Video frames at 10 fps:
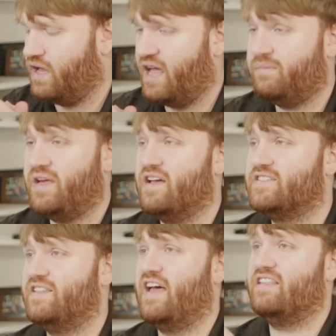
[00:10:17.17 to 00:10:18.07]
And because
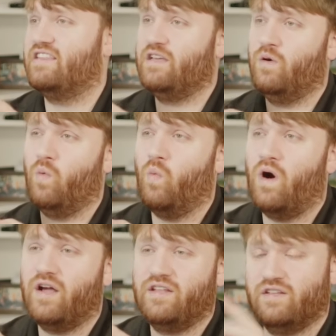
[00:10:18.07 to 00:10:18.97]
of that, the
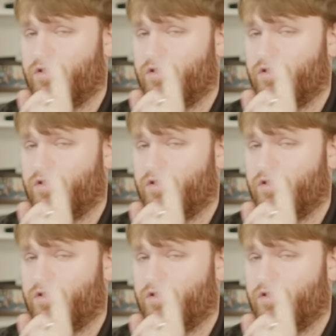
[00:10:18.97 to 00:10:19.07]
one